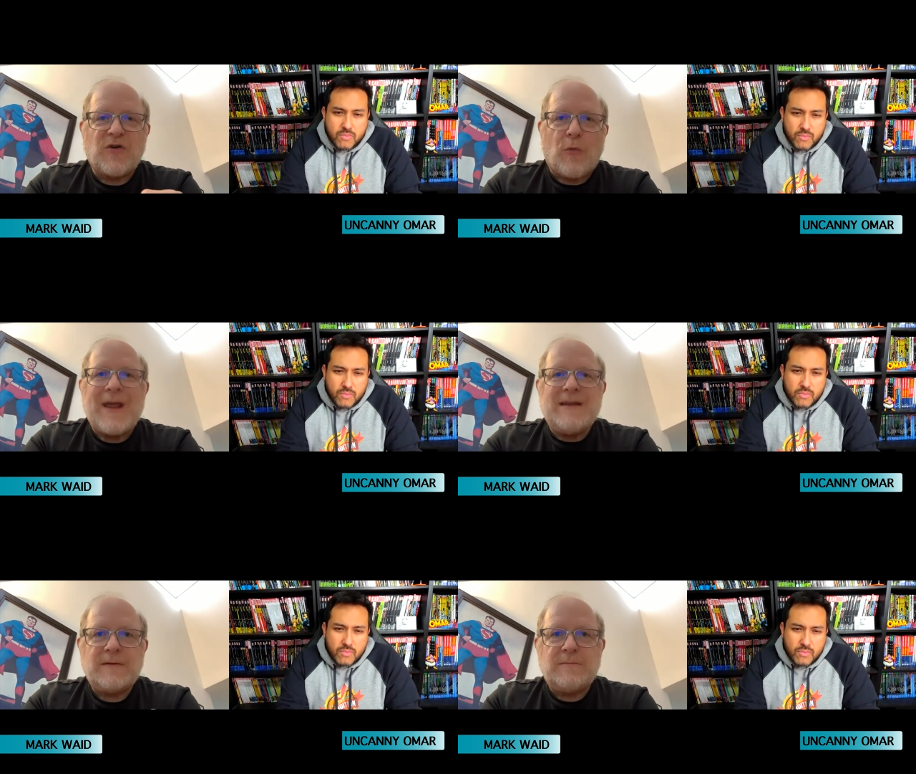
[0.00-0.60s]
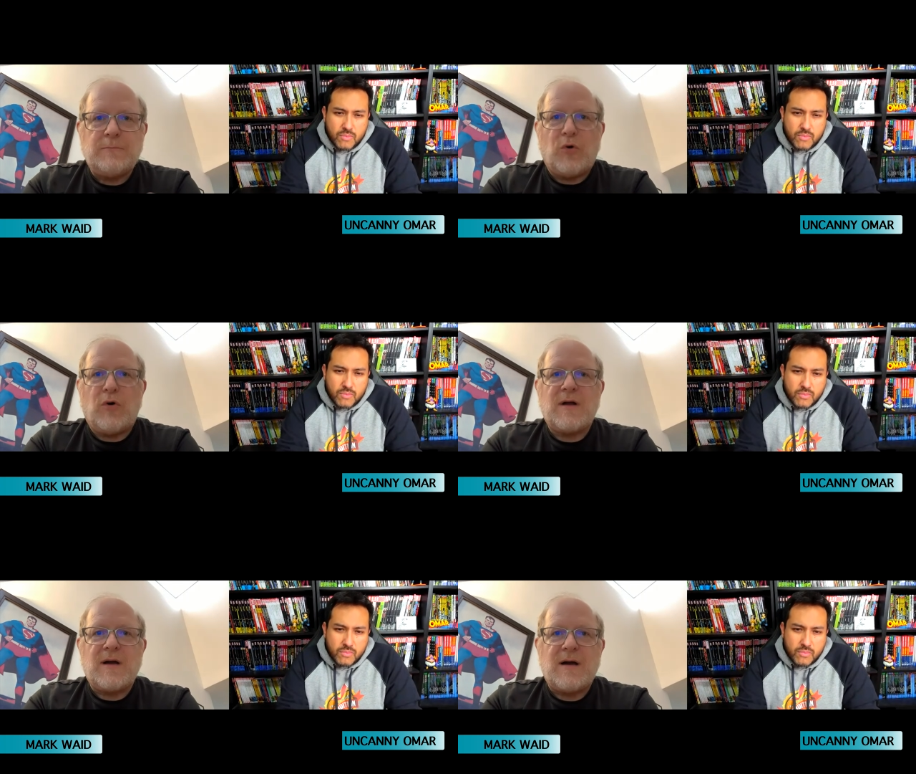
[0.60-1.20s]
Speaker 1: great
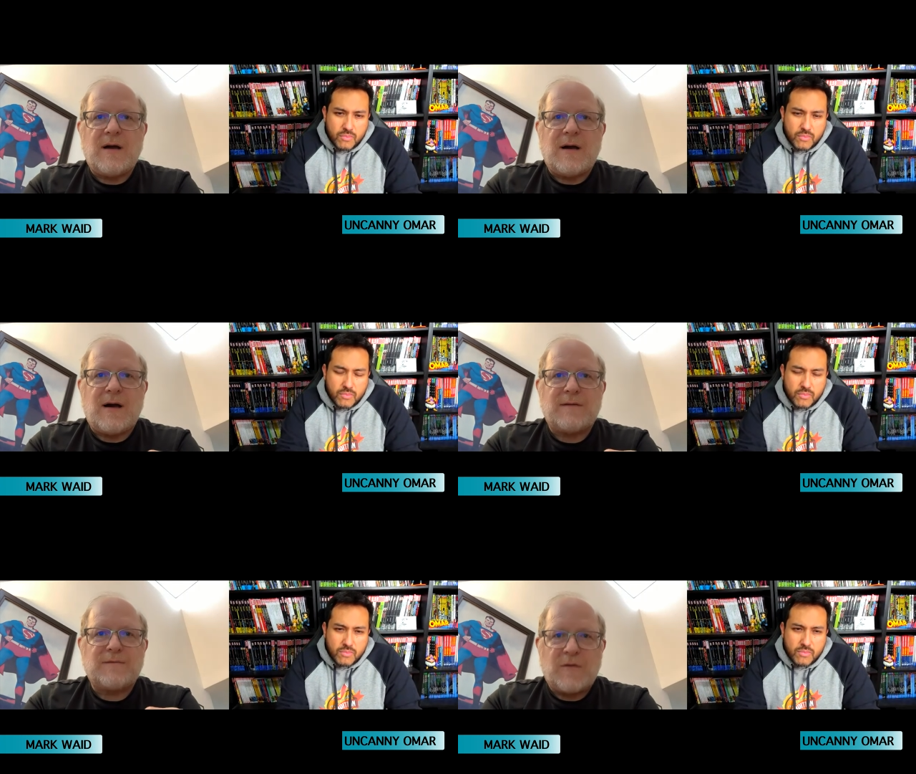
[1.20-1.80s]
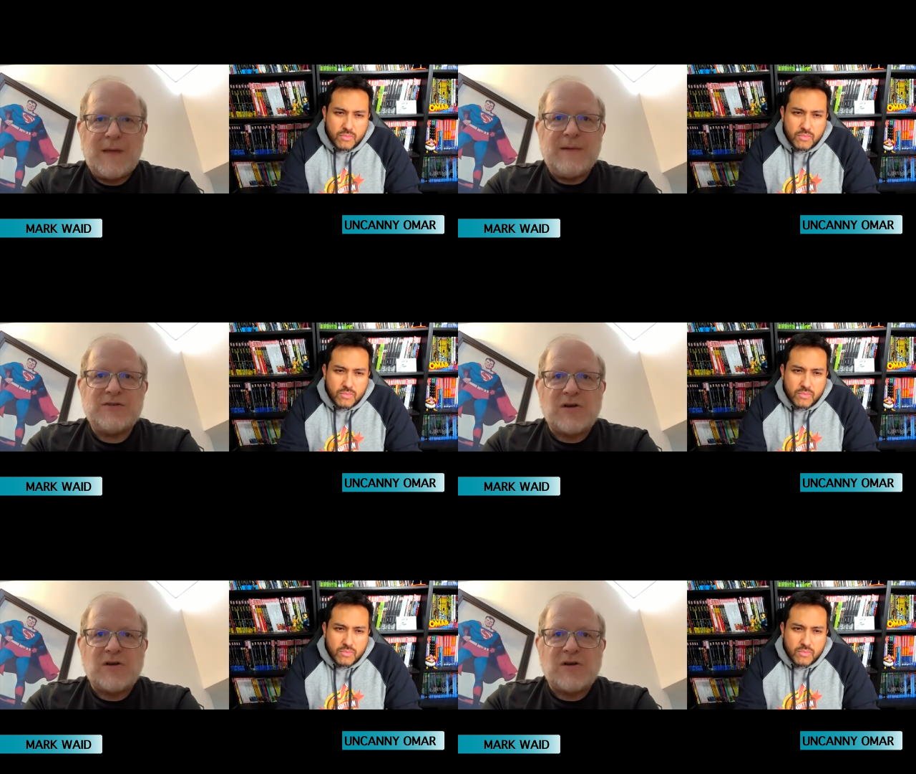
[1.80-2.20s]
book uh, from Image